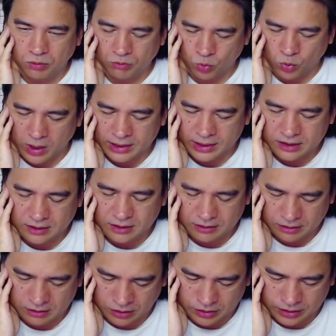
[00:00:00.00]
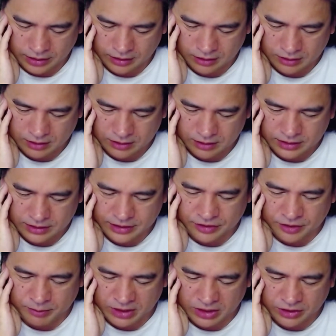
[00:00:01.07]
What? Hold on. Did
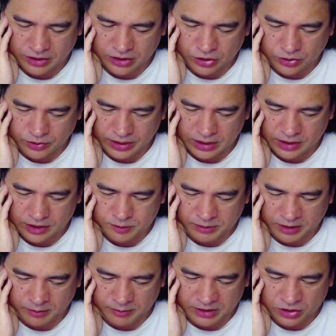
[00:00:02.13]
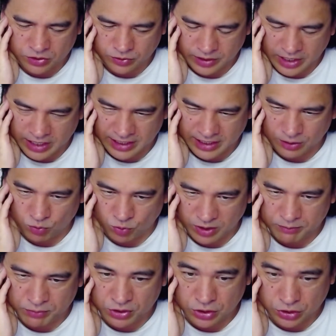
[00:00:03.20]
the Miller-Urey experiment create a
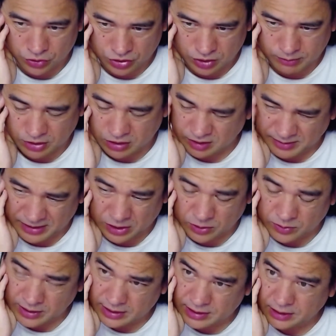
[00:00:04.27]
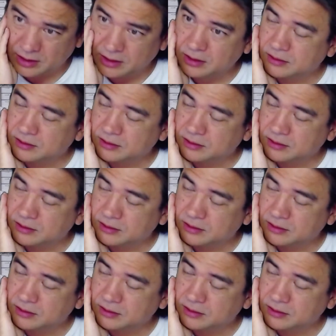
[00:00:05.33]
reproducible amino acid?